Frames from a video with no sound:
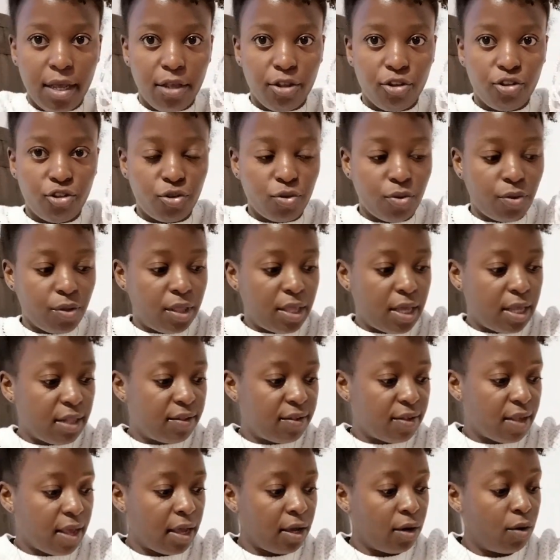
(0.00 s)
So
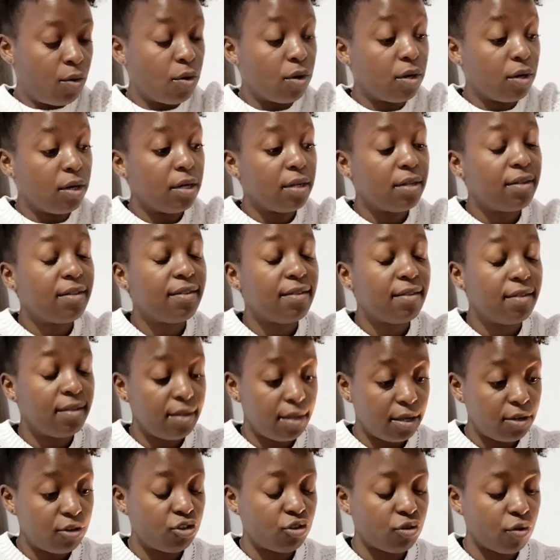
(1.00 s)
I got
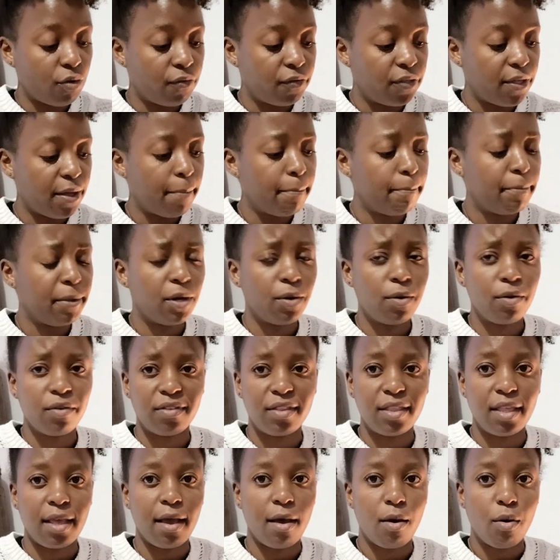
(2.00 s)
6 of them
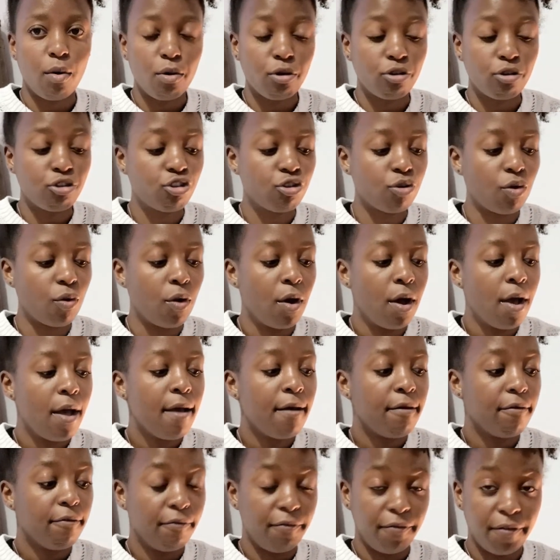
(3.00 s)
because they are also
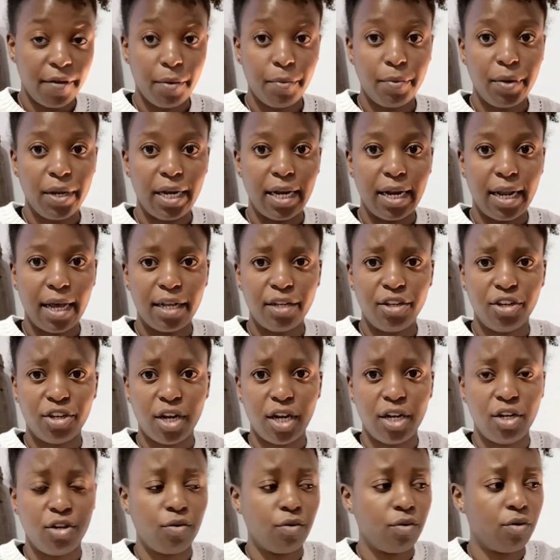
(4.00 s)
very large.
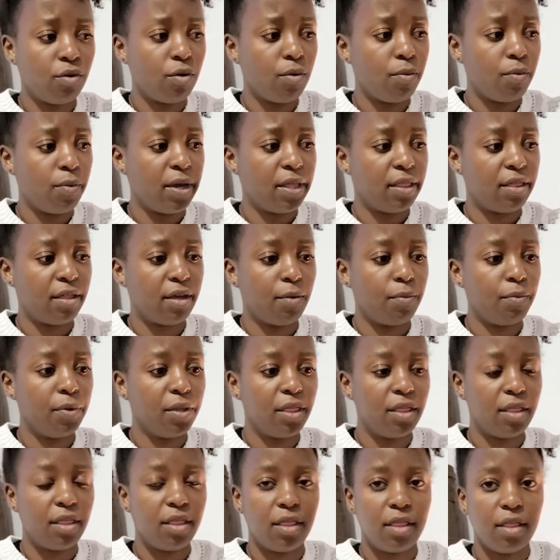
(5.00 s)
I don't know whether
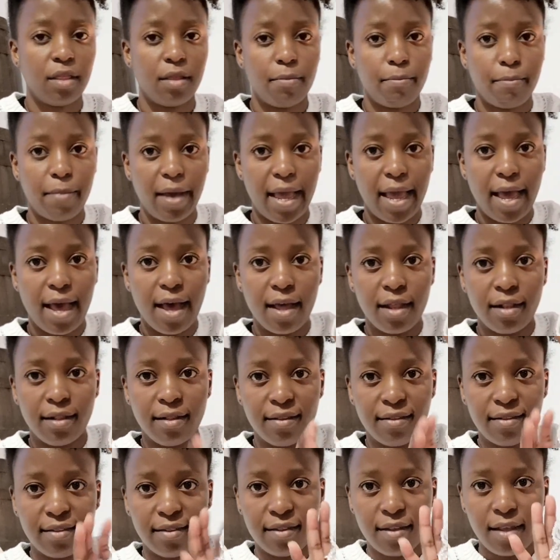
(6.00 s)
with my
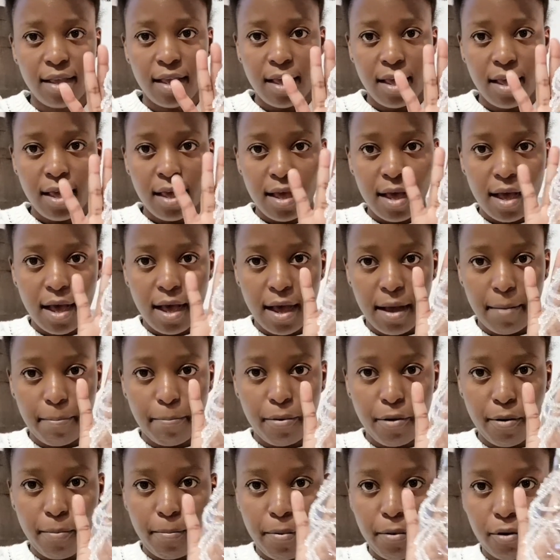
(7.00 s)
hands
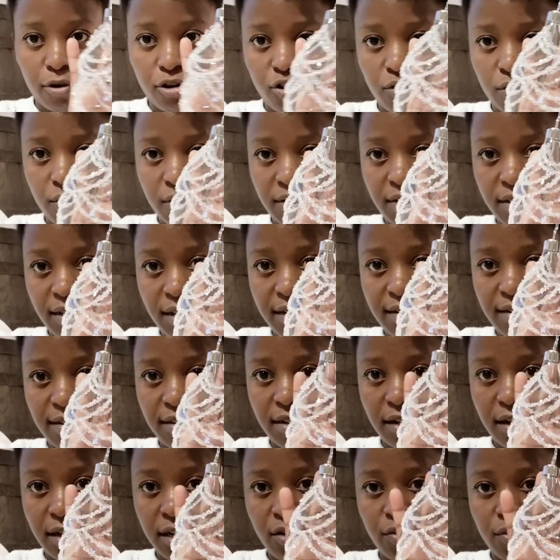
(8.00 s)
proportions
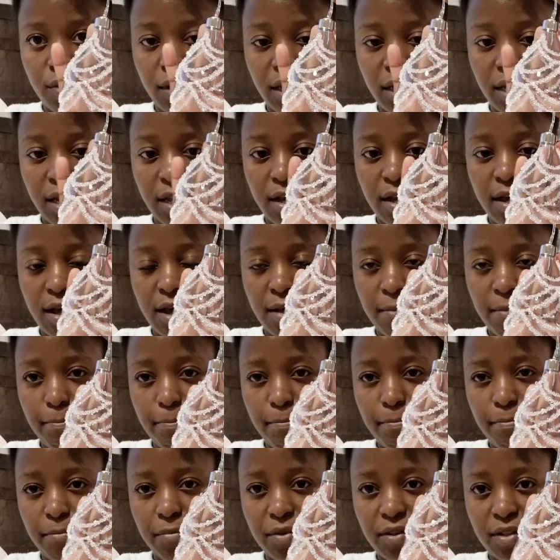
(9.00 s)
is literally
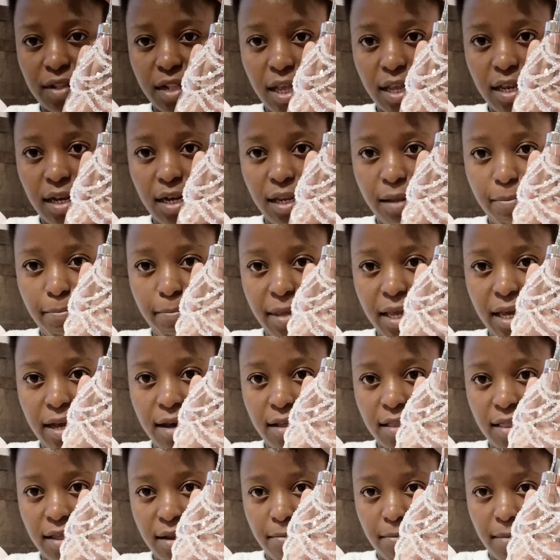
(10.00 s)
slightly
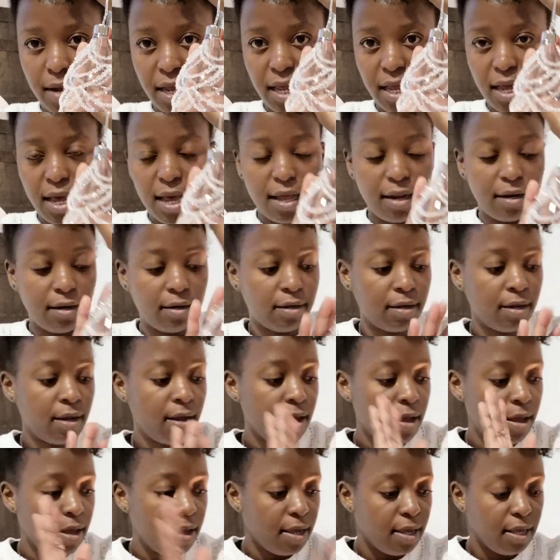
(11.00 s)
bigger than my hand.
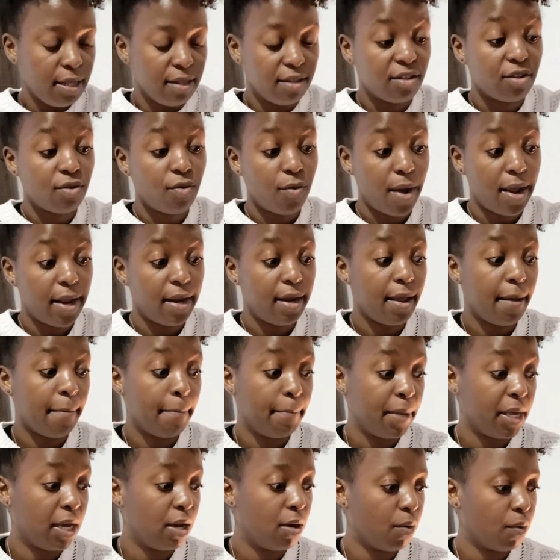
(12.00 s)
It's quite a
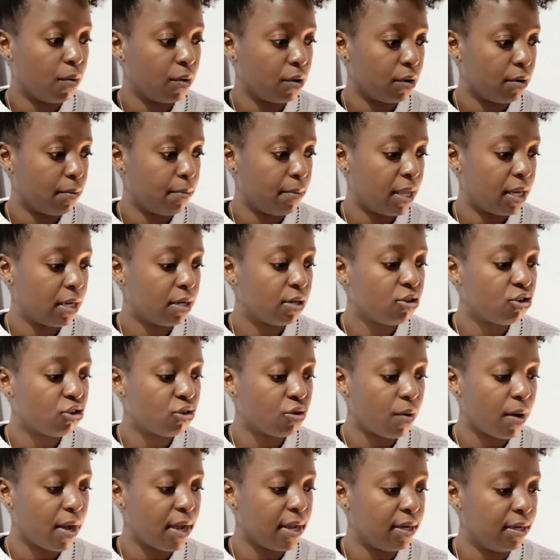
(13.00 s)
big ornament,
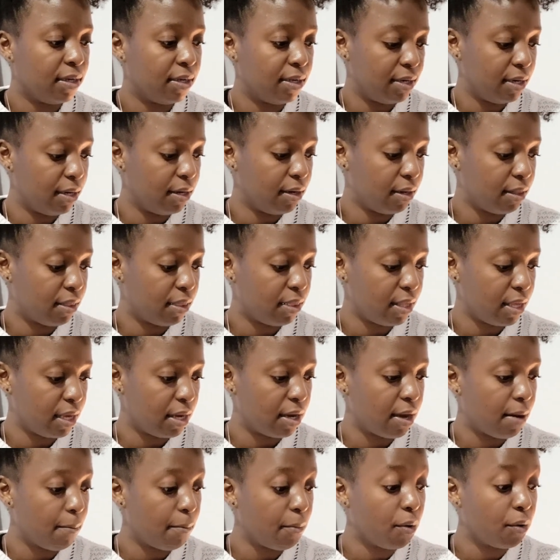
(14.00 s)
so I didn't
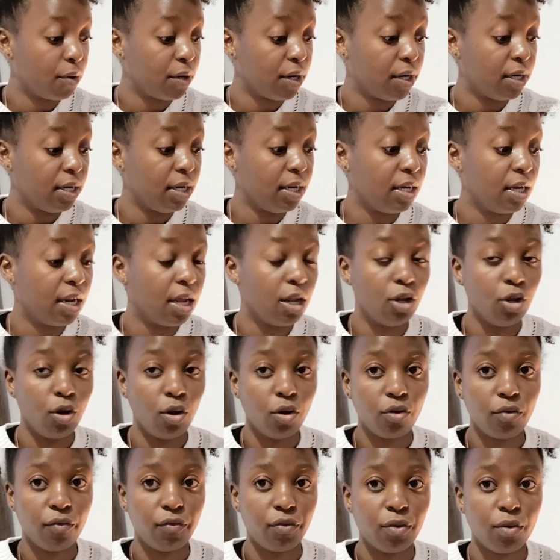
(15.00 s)
think I'm gonna need a
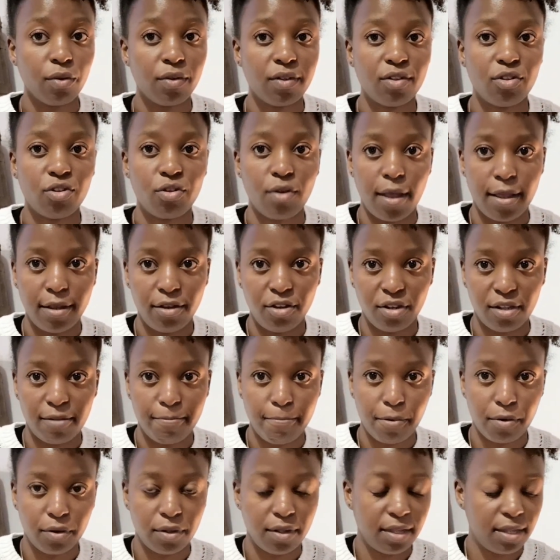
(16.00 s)
lot of those, so I
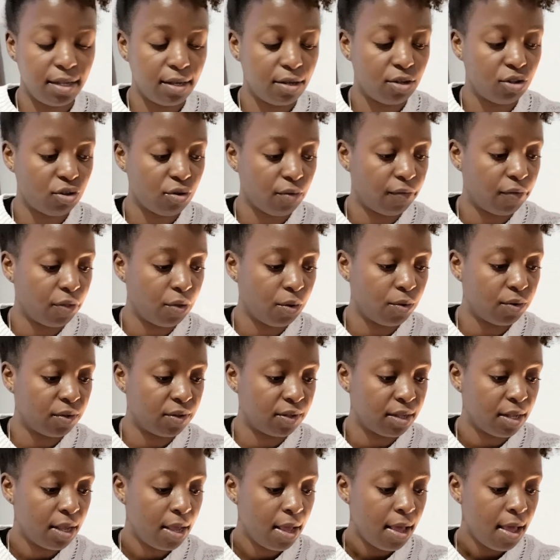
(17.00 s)
just bought 6 of
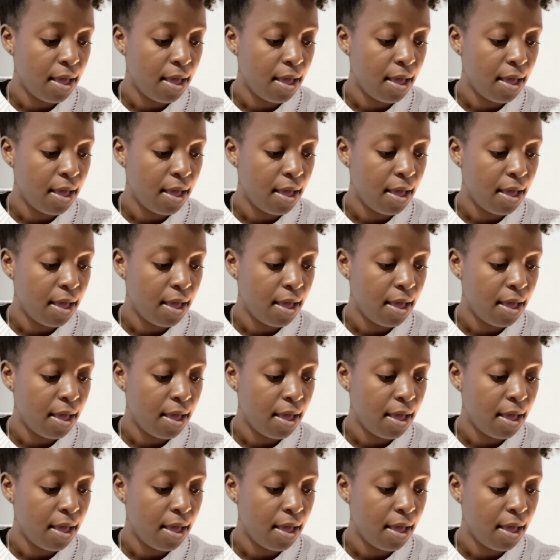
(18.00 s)
those.